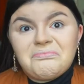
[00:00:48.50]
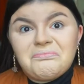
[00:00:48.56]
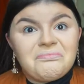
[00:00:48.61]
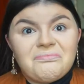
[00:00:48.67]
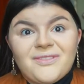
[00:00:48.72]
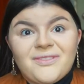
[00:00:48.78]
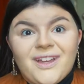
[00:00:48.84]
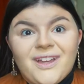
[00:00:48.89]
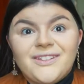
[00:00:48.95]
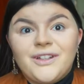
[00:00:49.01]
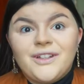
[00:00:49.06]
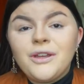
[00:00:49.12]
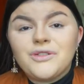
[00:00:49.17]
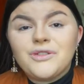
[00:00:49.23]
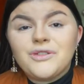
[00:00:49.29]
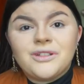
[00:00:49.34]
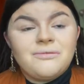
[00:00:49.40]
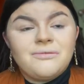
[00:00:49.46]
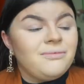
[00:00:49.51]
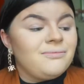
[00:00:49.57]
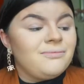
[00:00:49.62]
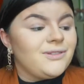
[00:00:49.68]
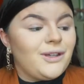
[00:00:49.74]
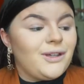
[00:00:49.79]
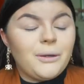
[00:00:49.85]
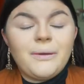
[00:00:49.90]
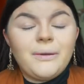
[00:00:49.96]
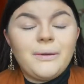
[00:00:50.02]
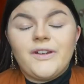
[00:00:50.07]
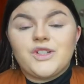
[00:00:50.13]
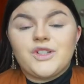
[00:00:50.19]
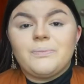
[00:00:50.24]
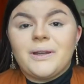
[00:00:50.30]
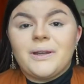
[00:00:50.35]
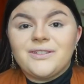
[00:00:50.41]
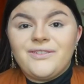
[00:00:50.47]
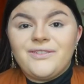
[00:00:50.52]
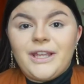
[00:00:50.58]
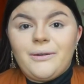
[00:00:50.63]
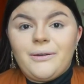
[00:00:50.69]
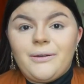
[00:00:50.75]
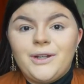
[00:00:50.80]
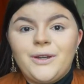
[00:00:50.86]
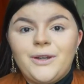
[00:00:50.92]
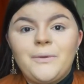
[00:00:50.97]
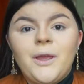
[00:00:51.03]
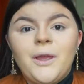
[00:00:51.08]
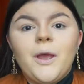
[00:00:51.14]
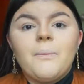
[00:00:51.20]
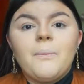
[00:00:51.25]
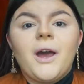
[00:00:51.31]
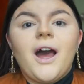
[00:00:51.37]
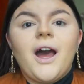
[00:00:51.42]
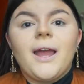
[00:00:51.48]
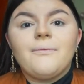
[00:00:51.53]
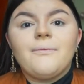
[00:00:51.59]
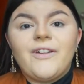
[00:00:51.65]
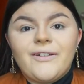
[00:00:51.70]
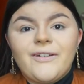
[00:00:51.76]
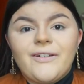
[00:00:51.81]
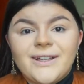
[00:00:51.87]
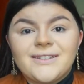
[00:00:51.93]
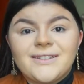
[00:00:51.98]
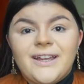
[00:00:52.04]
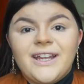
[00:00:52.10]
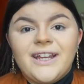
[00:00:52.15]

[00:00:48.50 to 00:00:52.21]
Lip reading: I don't know whether I should post a video or not, but I'm very excited.